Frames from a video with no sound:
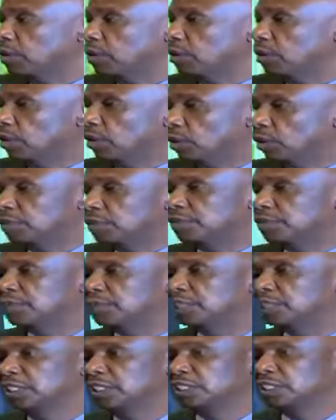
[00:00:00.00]

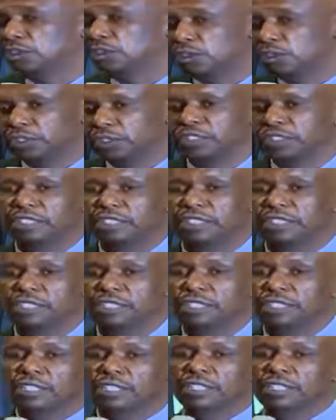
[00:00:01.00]
of the solutions
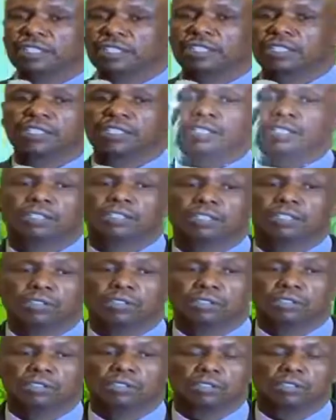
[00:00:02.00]

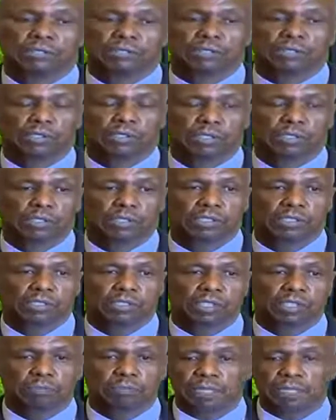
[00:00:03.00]
for
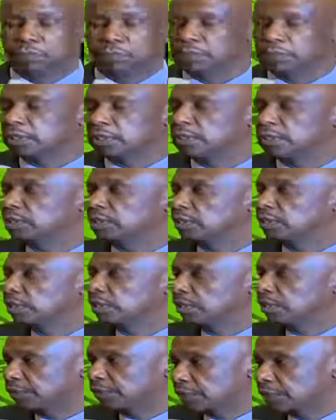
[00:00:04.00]
the people
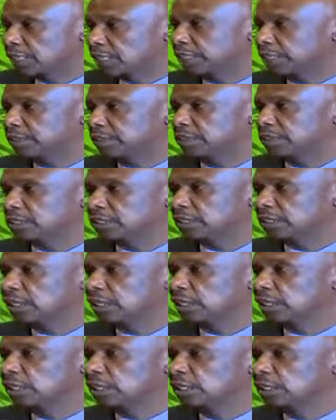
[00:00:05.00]
of Kenya.
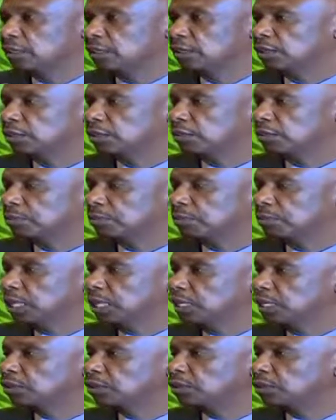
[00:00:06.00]
So
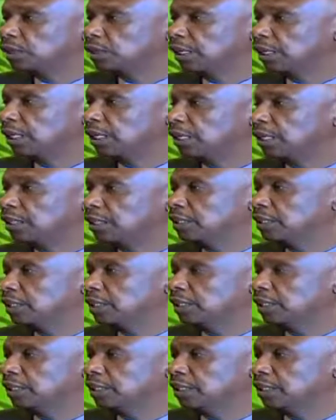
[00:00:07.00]
mine today
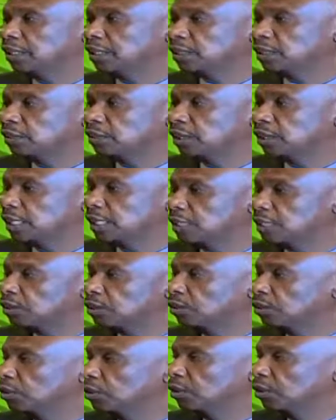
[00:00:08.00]
is to let
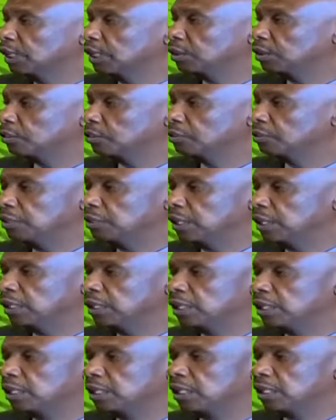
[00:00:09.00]
you know that we
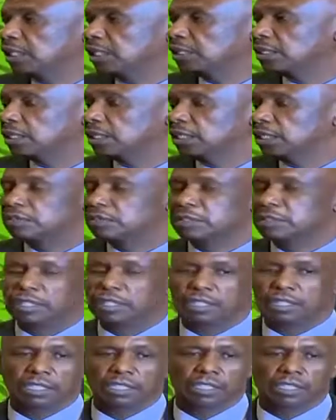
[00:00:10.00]
made ourselves
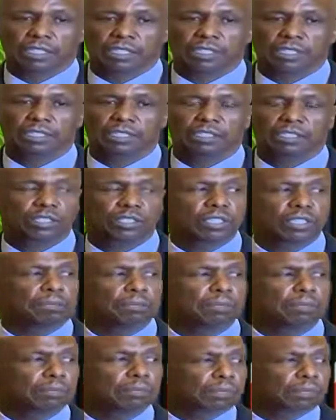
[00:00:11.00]
uh, not a
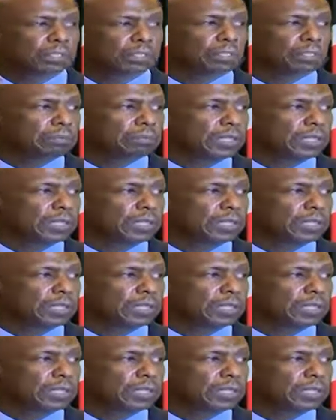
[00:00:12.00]
promise to the